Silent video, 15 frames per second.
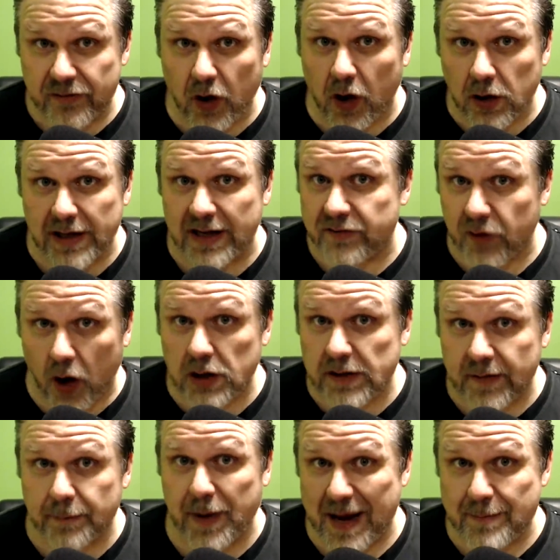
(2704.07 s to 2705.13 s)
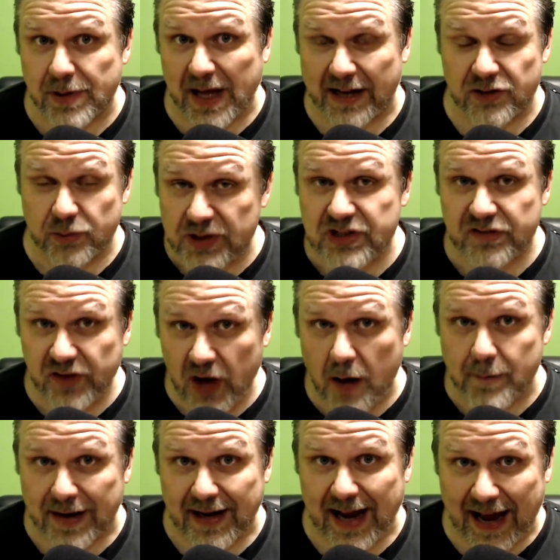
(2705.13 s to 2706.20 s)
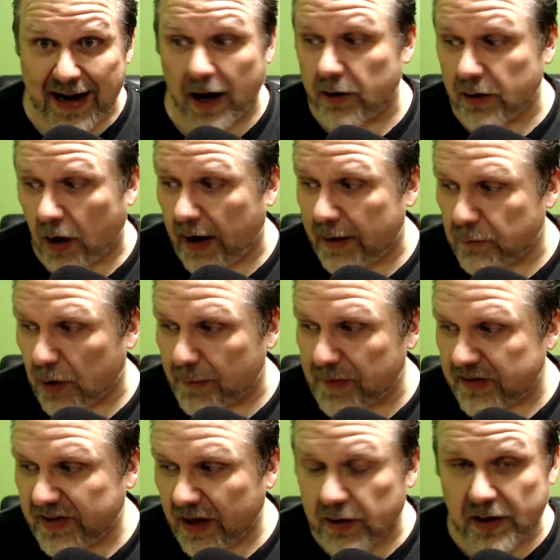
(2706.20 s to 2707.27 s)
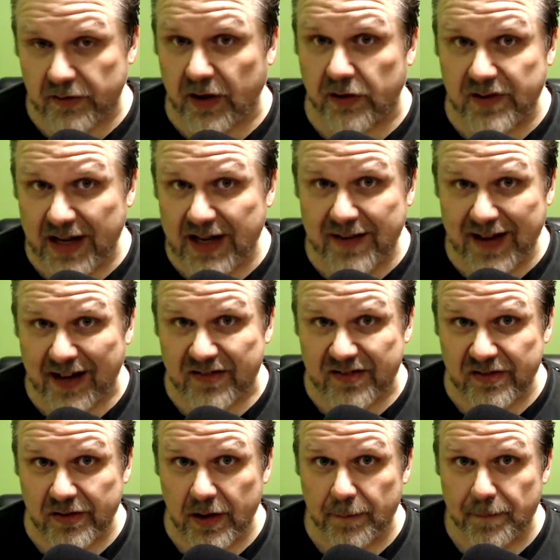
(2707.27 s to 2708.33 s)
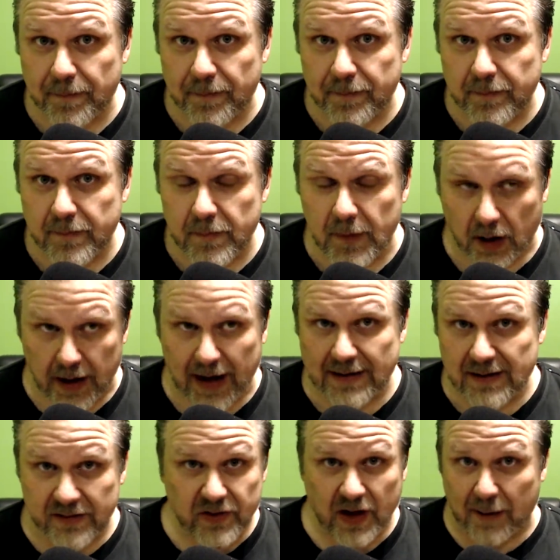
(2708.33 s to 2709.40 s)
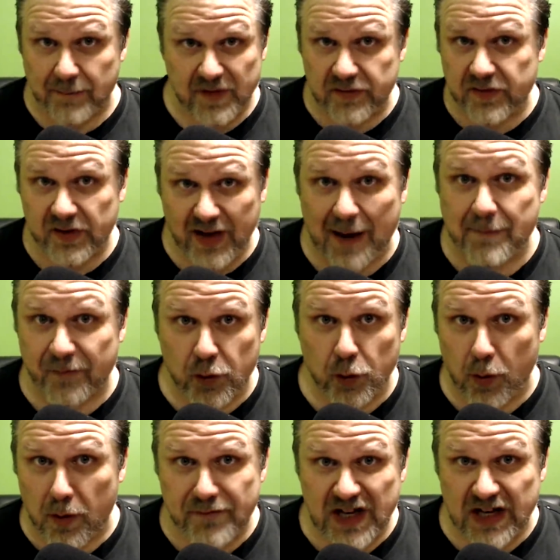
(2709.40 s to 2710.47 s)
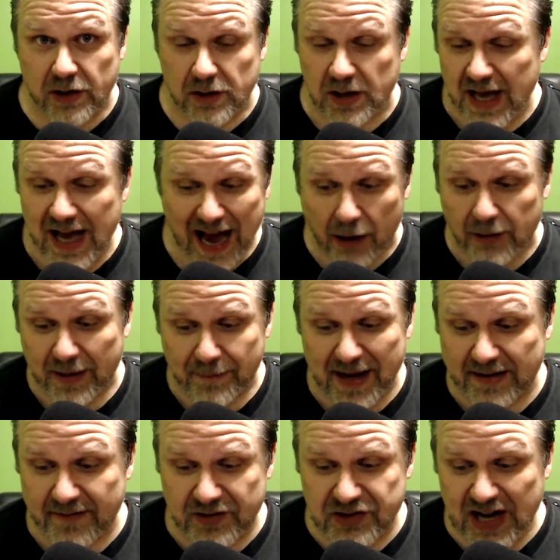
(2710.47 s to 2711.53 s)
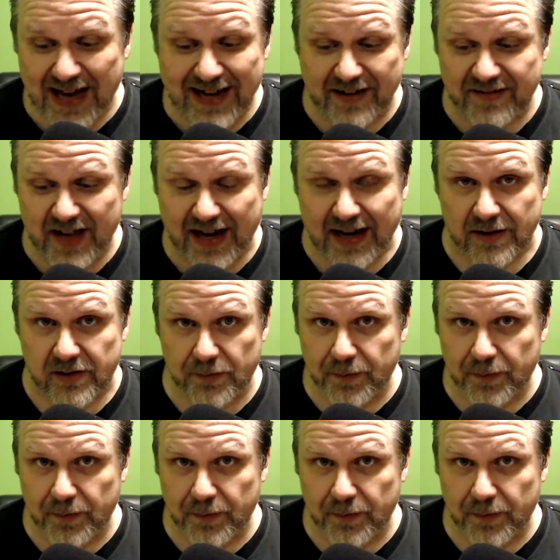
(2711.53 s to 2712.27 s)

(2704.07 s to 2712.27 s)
all in the pipeline. Twitch is coming. And all right, well, I'm going to tell, because I'll tell you this. All right, this is the time for a reveal. I'll get back to the chat in a second.